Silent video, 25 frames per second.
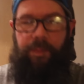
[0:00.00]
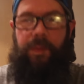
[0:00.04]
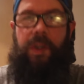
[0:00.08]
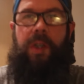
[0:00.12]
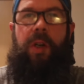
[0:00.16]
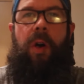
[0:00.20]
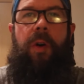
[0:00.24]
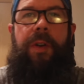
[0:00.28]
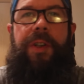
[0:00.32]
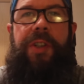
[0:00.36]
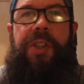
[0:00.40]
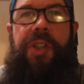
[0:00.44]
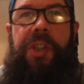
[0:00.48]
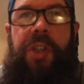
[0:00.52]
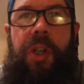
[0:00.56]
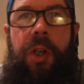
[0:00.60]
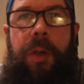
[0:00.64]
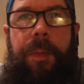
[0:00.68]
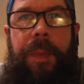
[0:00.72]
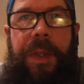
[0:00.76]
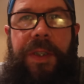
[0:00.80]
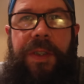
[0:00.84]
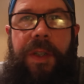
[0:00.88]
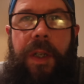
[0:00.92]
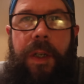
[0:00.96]
You can't
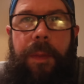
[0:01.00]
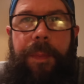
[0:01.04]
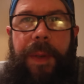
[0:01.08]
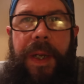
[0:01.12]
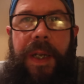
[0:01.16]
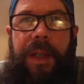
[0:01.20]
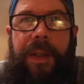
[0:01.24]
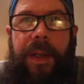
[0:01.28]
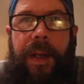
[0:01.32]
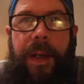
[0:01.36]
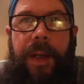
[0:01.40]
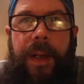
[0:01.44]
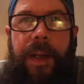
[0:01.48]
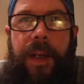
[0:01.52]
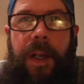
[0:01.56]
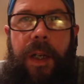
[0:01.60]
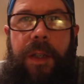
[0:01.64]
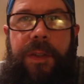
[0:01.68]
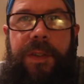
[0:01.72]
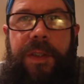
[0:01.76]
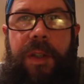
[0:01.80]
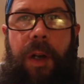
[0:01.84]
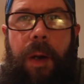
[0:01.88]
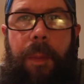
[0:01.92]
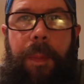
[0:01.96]
assume it's going to be there
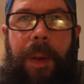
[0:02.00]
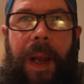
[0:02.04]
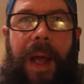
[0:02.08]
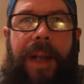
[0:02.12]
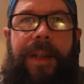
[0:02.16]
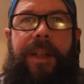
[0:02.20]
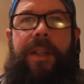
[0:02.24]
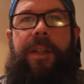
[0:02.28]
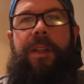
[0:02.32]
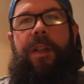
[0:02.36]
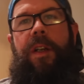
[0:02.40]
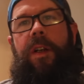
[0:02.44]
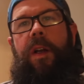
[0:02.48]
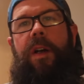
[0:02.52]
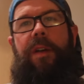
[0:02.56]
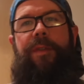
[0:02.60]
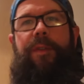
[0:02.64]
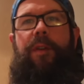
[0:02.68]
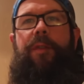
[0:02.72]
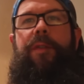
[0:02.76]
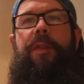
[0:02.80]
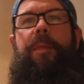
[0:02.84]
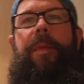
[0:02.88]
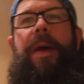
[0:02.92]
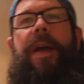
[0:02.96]
and start planning your
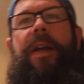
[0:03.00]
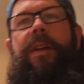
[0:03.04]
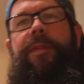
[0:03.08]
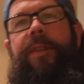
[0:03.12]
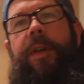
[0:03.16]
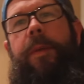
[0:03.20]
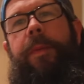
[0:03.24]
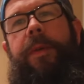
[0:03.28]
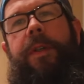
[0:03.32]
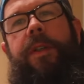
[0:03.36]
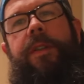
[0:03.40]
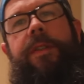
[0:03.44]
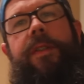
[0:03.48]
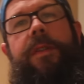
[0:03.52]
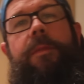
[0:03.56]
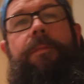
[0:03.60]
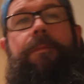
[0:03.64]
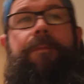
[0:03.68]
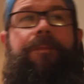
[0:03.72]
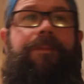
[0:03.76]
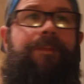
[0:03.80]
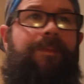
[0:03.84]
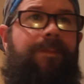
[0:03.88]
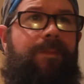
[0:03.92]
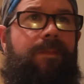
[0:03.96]
life off the back of it, because
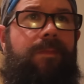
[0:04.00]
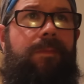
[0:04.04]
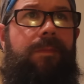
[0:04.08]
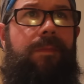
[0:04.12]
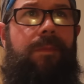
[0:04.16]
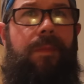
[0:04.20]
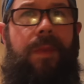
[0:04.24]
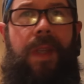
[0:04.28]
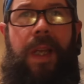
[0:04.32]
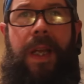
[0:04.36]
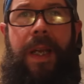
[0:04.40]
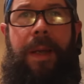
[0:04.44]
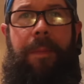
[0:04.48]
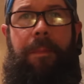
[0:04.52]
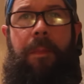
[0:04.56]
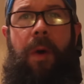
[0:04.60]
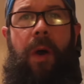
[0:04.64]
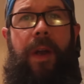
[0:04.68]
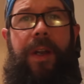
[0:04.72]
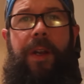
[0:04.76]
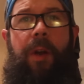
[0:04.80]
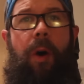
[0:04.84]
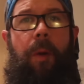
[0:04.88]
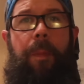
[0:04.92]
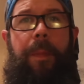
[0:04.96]
it
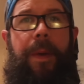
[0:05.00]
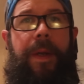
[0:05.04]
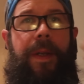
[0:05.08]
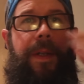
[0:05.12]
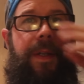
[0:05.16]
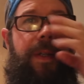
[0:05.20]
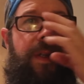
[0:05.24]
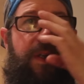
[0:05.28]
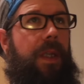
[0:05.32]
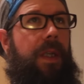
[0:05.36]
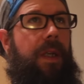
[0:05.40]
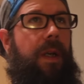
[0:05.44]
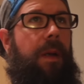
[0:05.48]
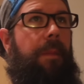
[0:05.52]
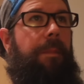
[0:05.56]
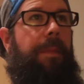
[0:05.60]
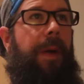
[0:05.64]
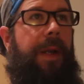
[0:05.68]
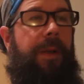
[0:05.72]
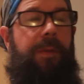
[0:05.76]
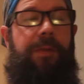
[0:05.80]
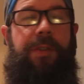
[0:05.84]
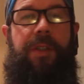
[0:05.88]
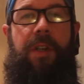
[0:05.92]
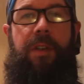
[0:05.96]
might not be.
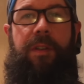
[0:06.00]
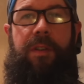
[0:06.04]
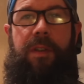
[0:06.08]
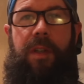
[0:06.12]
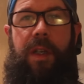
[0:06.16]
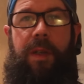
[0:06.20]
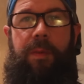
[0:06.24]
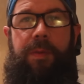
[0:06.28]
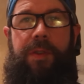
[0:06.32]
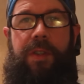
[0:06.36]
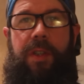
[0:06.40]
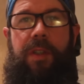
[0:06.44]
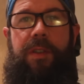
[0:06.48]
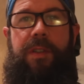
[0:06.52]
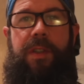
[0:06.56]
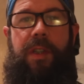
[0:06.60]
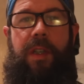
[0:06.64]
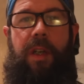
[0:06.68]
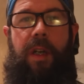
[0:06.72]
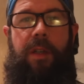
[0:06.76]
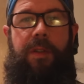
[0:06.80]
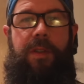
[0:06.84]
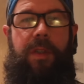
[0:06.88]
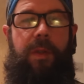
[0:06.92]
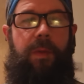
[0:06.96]
But it was good. It was good to
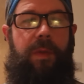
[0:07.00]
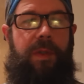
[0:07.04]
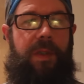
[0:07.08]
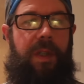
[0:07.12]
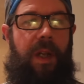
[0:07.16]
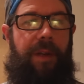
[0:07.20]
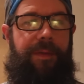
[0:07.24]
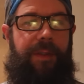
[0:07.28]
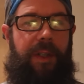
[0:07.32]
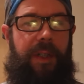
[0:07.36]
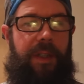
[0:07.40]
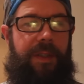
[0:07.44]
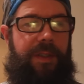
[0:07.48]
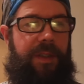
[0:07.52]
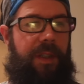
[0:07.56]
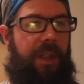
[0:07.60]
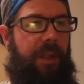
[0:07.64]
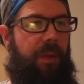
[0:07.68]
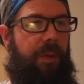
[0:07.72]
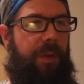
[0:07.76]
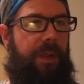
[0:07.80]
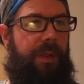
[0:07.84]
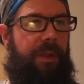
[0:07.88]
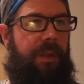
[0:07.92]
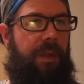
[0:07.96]
go to. It was lovely to
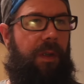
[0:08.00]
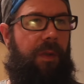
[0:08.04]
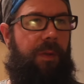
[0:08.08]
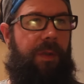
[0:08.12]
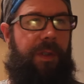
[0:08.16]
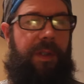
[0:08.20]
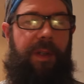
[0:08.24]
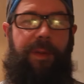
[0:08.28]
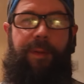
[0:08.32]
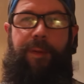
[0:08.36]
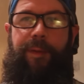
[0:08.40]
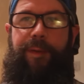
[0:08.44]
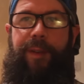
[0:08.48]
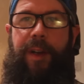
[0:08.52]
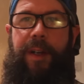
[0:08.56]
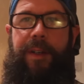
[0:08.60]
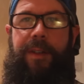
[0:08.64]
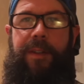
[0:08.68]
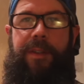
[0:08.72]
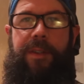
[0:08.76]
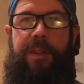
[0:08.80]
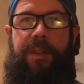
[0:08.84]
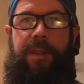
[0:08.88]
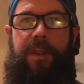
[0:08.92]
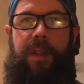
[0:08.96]
see all the different
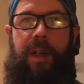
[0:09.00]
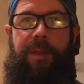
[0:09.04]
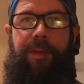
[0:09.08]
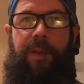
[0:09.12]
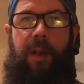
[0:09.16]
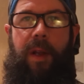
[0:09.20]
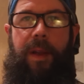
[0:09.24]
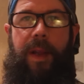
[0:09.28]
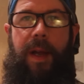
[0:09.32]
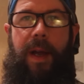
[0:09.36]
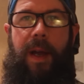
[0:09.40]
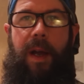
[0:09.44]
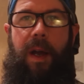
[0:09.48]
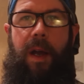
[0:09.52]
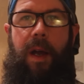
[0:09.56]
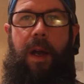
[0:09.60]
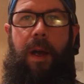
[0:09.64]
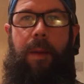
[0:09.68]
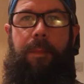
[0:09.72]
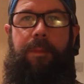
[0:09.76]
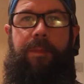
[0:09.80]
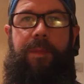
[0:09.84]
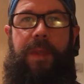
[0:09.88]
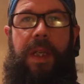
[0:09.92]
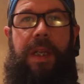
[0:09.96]
vendors and stuff like
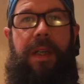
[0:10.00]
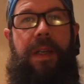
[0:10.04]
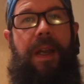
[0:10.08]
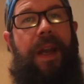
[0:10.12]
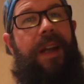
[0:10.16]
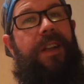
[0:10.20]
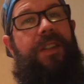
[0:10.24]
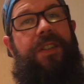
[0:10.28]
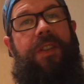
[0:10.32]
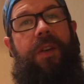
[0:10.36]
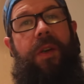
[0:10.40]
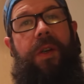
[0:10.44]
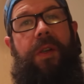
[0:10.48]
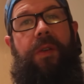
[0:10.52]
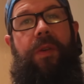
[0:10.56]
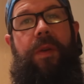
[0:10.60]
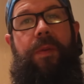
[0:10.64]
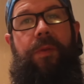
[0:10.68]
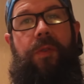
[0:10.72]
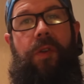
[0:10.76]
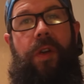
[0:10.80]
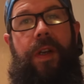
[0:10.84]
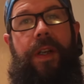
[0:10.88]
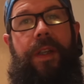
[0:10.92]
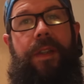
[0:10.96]
that. Didn't catch sight of
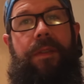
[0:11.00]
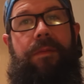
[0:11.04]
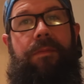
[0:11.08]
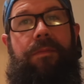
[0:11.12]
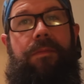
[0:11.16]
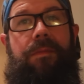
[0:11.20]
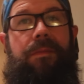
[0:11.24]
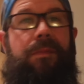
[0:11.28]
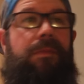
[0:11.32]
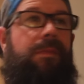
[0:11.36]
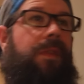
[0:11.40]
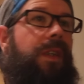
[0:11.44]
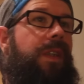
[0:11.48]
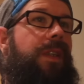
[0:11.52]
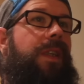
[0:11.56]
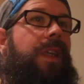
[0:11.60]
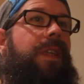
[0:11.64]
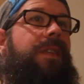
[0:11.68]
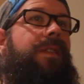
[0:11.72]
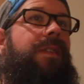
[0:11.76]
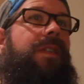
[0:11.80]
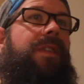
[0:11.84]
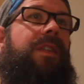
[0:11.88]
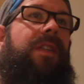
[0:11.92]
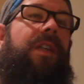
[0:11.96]
Grim Green. I
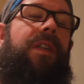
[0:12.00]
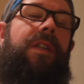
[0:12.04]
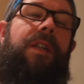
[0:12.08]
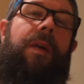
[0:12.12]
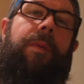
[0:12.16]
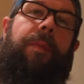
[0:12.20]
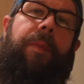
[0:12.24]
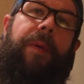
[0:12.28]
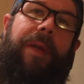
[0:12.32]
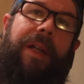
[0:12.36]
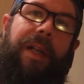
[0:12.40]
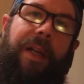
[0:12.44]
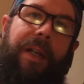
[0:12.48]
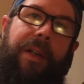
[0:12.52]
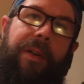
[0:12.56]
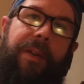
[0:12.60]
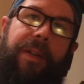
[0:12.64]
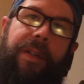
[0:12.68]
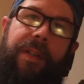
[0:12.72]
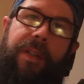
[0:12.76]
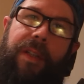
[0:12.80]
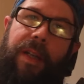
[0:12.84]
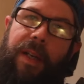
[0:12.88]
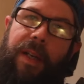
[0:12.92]
guess he turned up a bit later in the